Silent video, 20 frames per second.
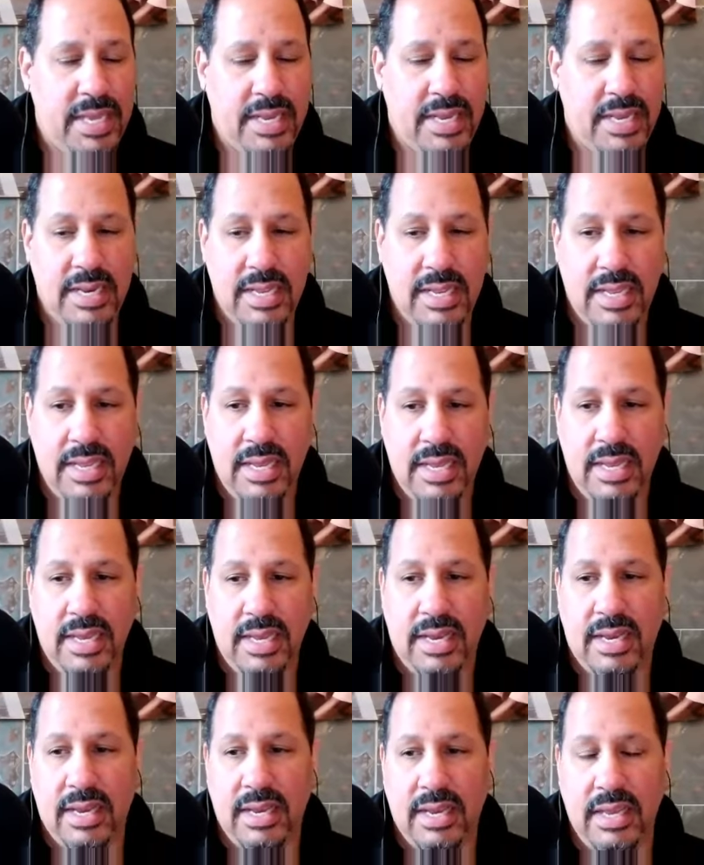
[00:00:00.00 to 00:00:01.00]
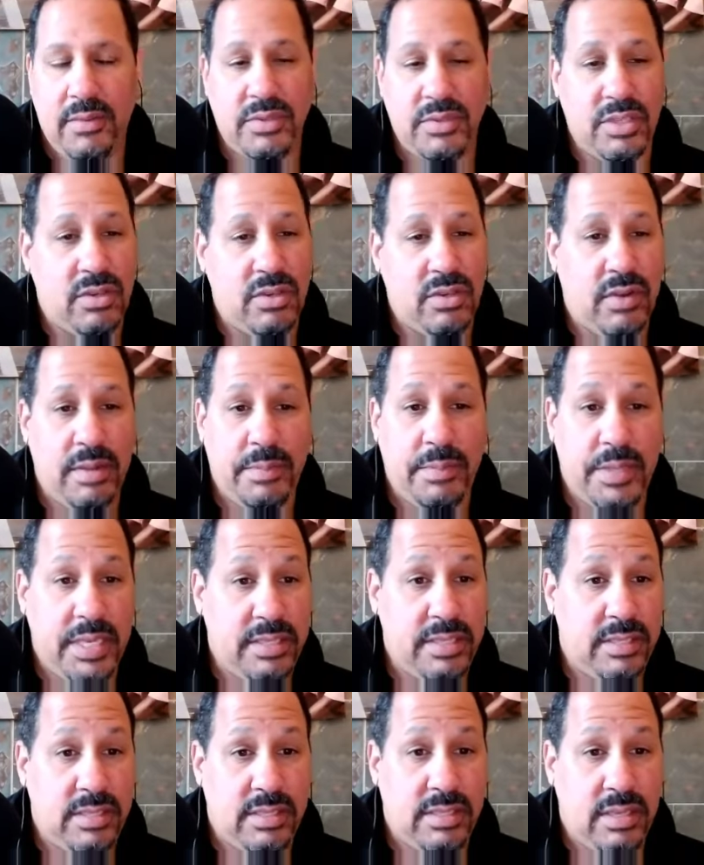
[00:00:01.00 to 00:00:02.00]
And it was a great
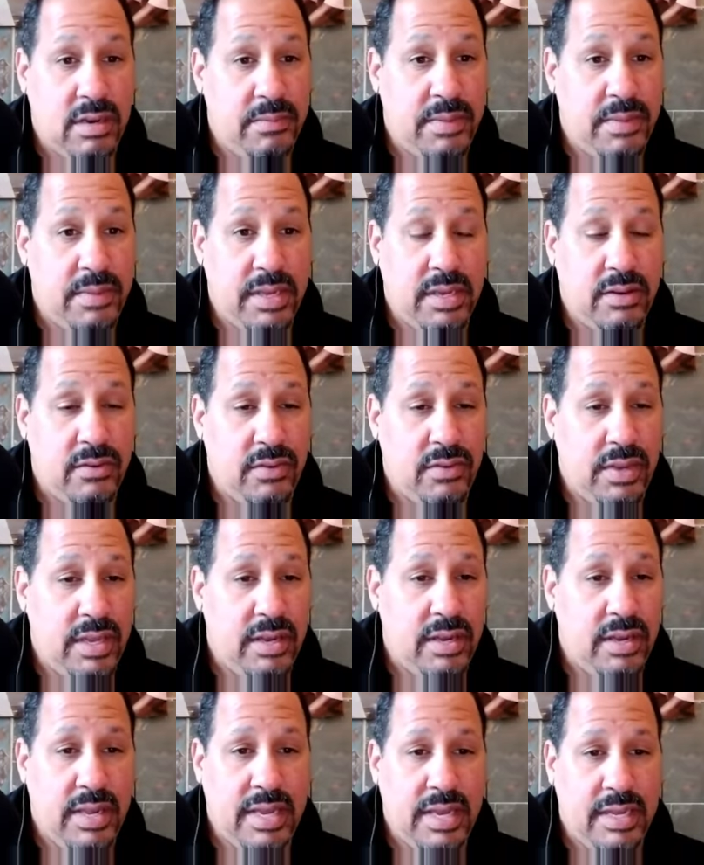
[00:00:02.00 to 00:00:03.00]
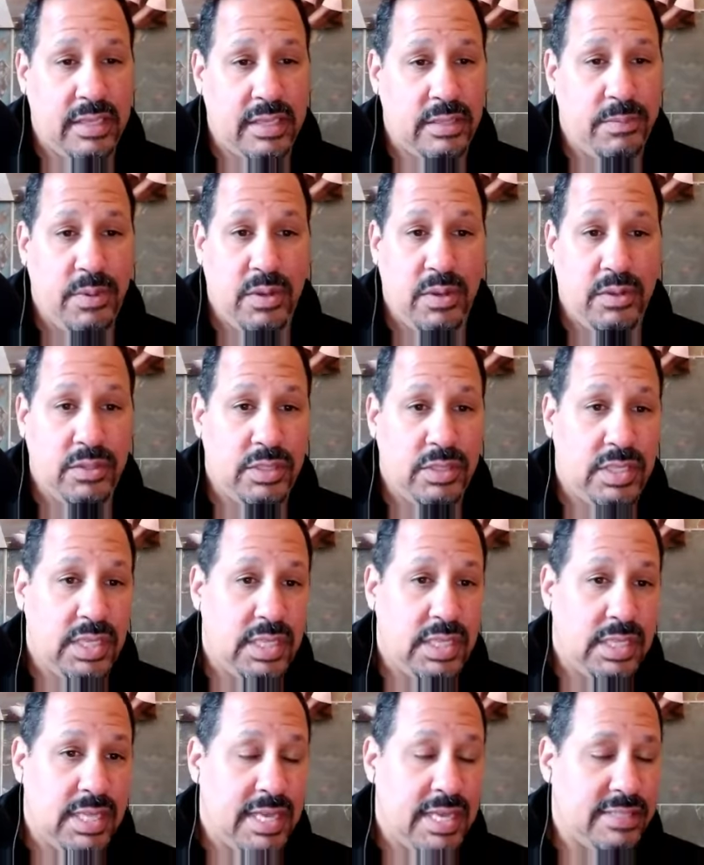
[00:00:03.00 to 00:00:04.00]
place to start my career. I got exposed
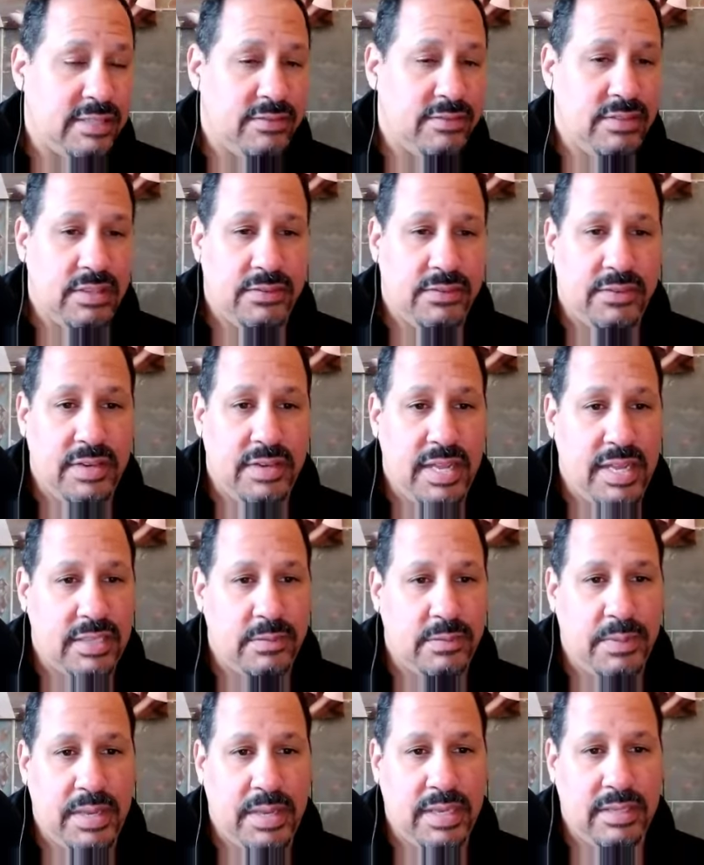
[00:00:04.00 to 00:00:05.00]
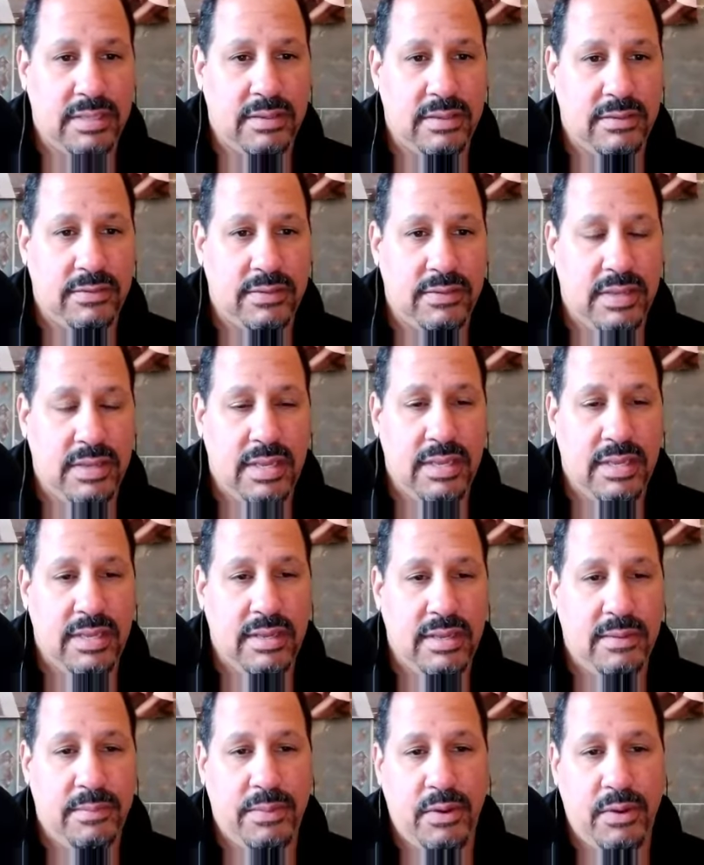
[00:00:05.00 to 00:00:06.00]
to lots of different aspects of
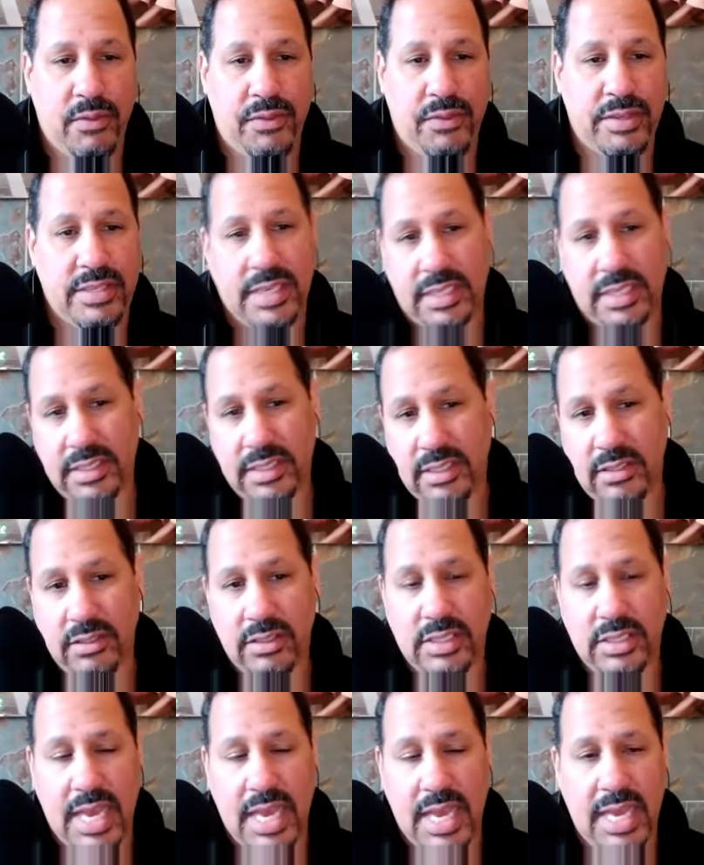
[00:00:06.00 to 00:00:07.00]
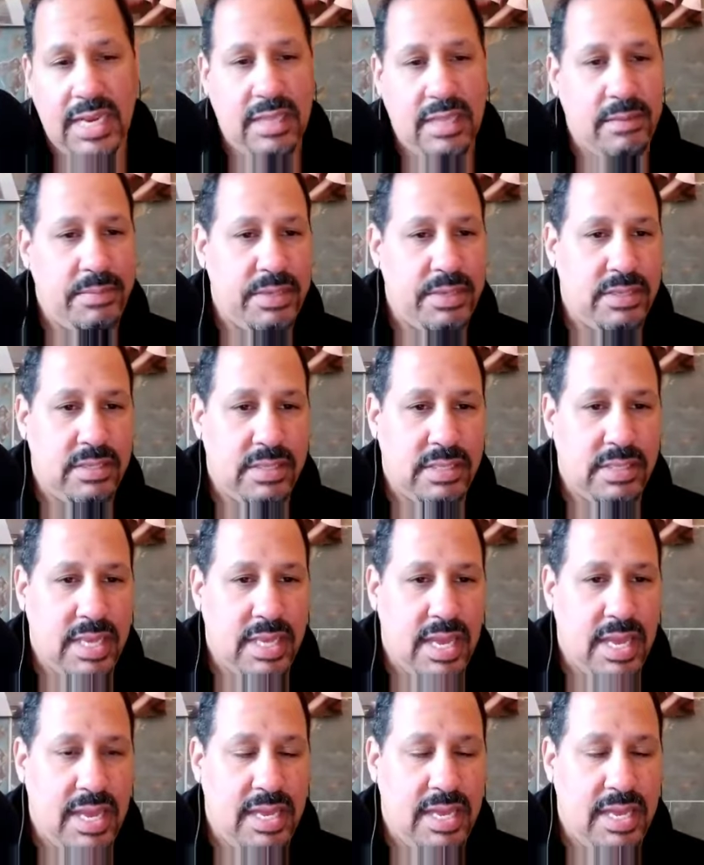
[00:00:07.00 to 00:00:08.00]
both the technical side and the business
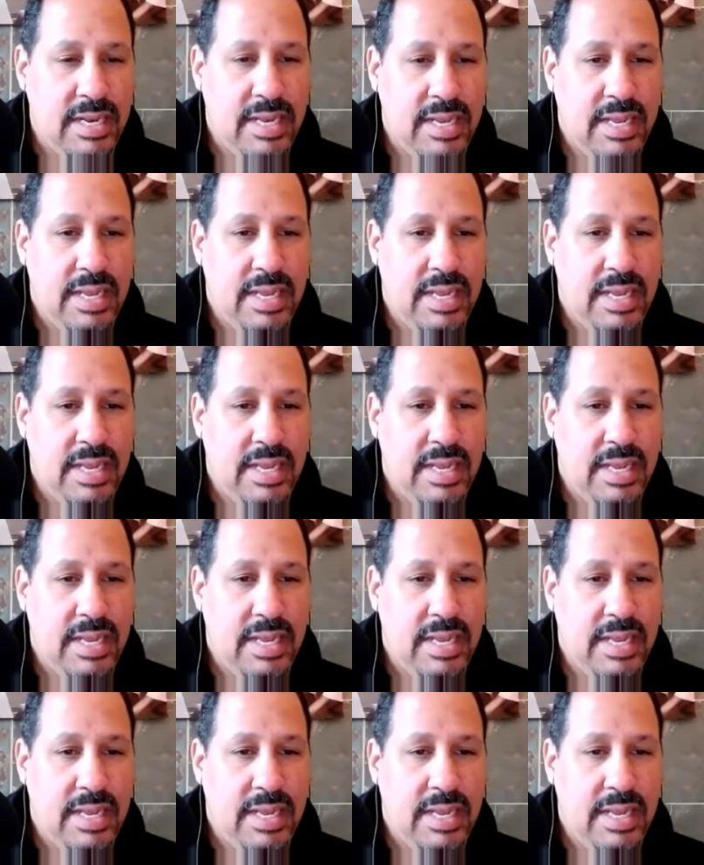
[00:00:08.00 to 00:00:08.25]
side.